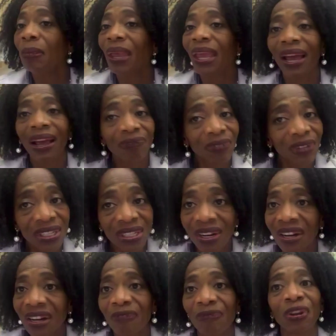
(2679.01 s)
You may have to
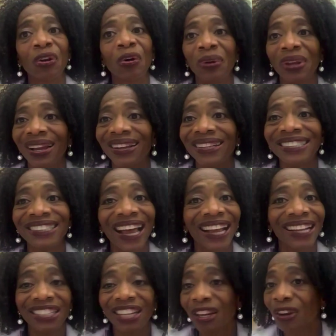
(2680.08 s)
start, if you're going
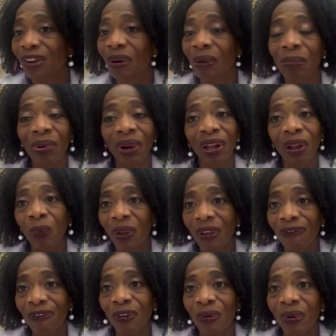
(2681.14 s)
outside, take your umbrella
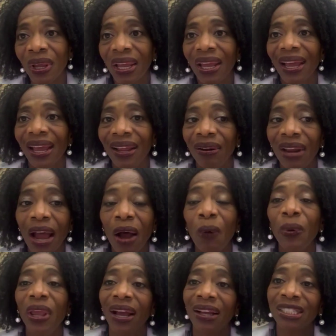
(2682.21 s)
with you. And now
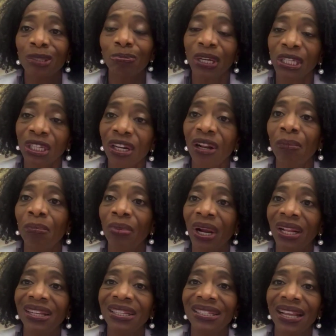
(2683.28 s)
we have special
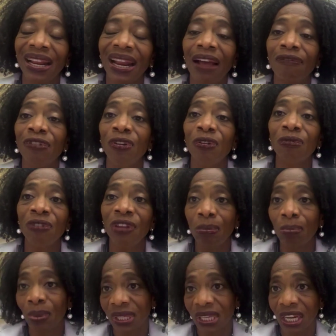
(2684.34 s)
umbrellas that have
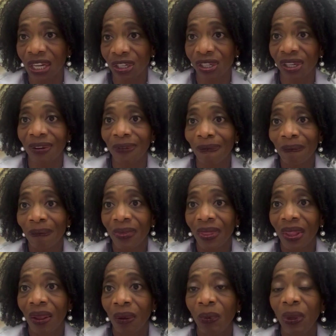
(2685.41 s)
UV protection.
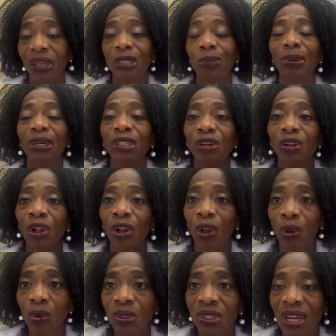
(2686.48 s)
We have special
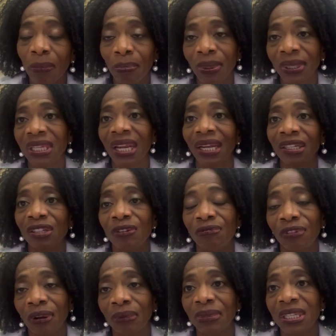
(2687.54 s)
clothes that protect you
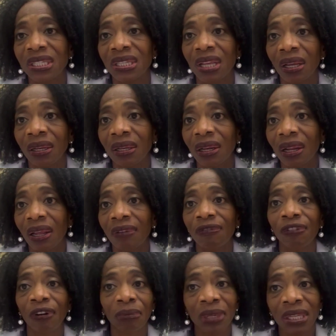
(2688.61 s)
from the sun
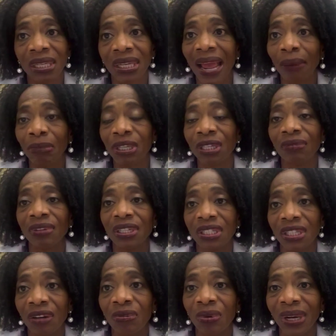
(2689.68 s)
and from the damage of the
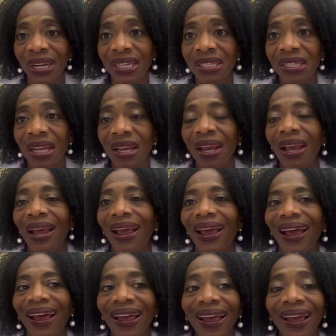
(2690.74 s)
sun rays.
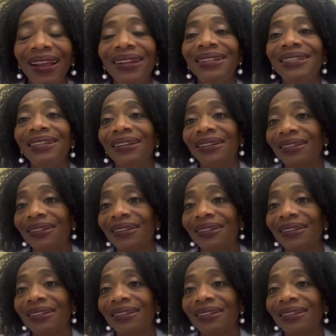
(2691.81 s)
And